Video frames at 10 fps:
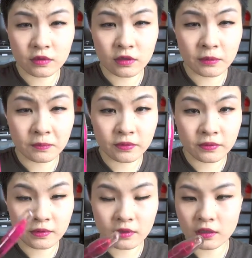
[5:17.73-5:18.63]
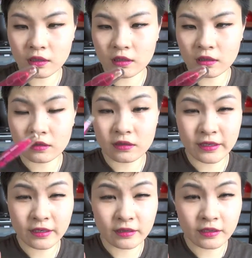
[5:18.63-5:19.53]
lip, uh,
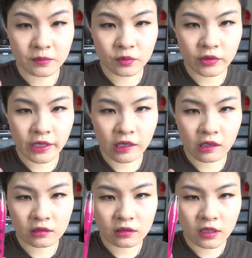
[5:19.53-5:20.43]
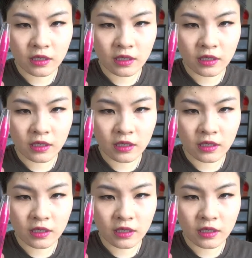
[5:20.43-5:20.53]
like a lip crayon.